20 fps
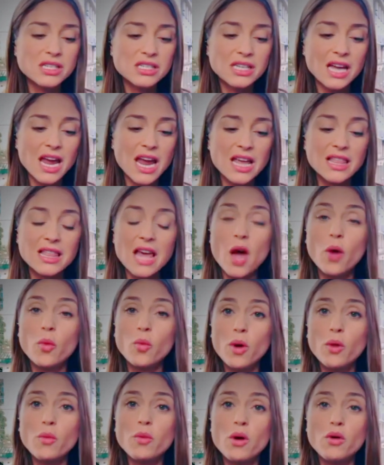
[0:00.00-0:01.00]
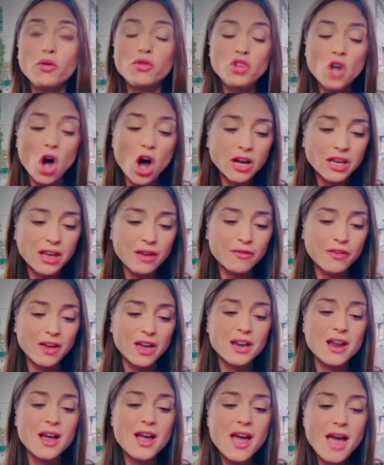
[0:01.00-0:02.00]
saying that we will not give
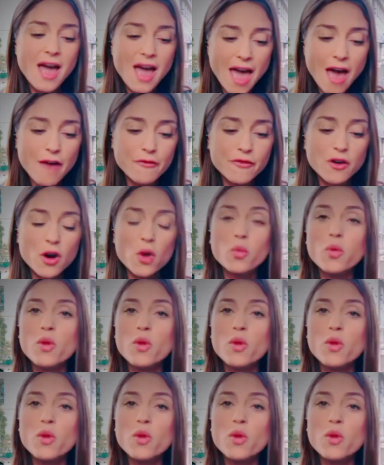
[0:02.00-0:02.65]
in ever.